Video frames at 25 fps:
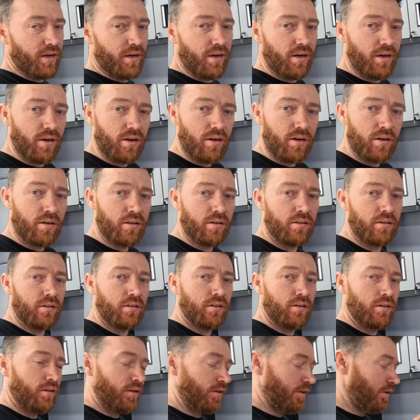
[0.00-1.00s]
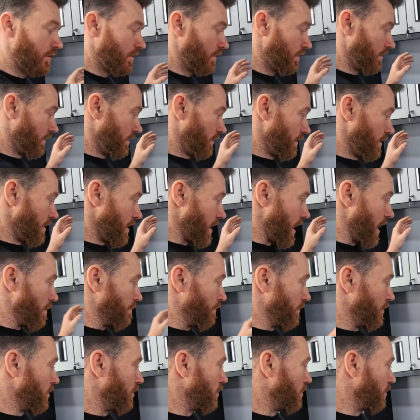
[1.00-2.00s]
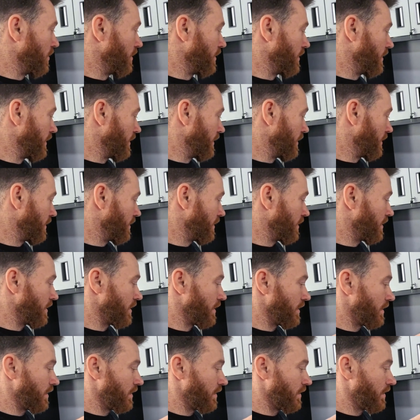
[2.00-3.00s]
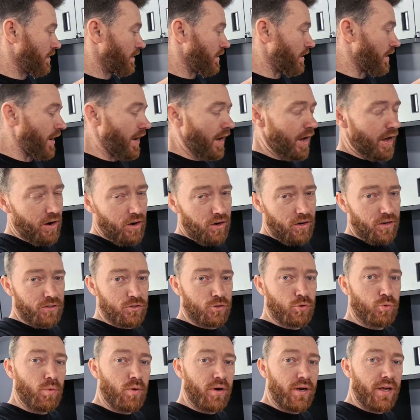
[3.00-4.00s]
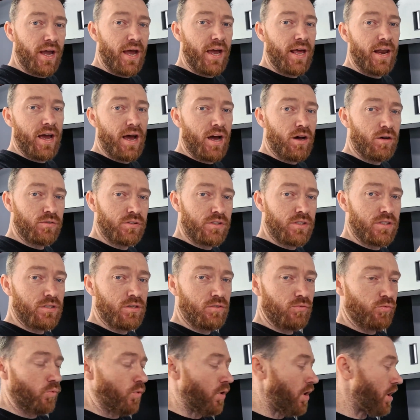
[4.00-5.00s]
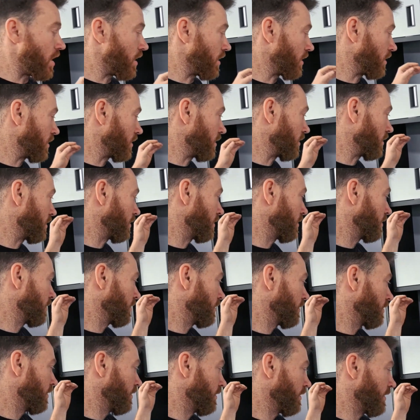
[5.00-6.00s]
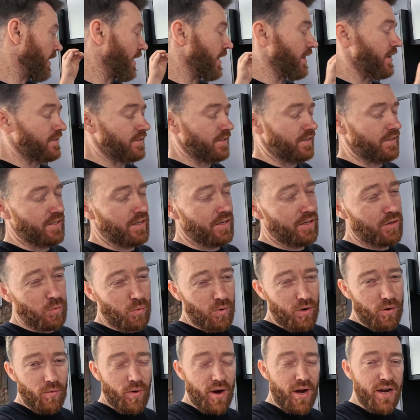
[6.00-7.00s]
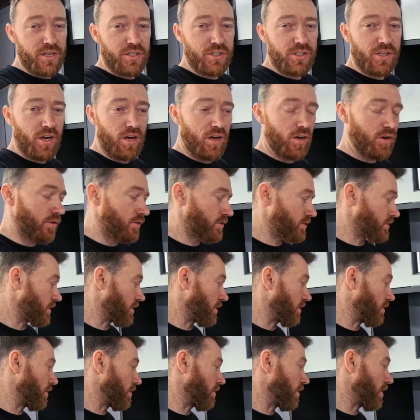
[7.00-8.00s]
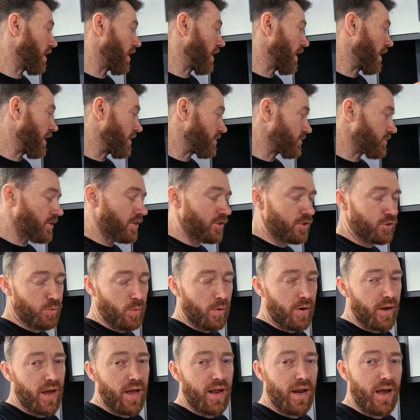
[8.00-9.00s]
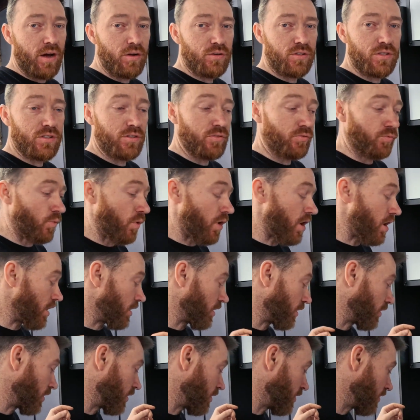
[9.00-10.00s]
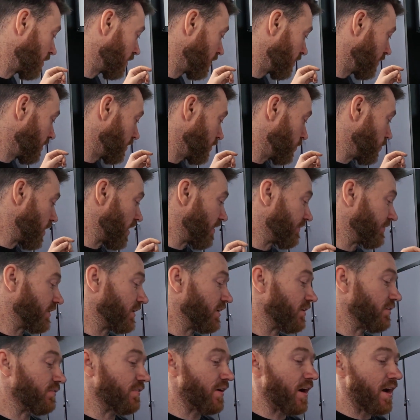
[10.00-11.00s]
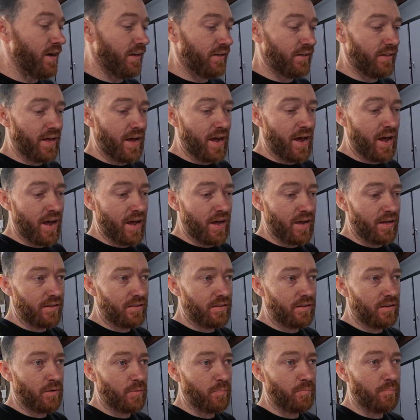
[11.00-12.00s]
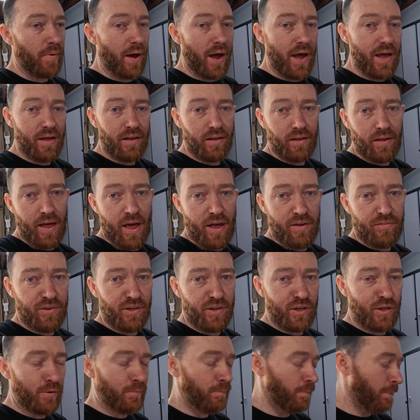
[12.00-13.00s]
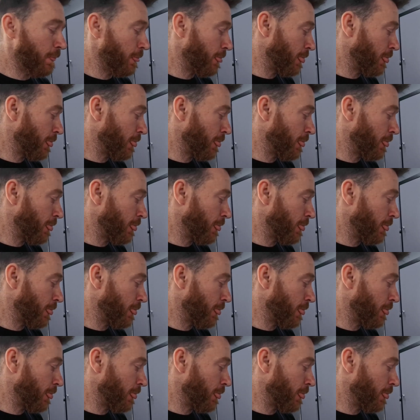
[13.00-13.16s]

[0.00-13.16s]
here. I'm doing 128 ounces of water, and it's a 10-to-1 ratio. So 128 ounces of water, you have to divide that by 11,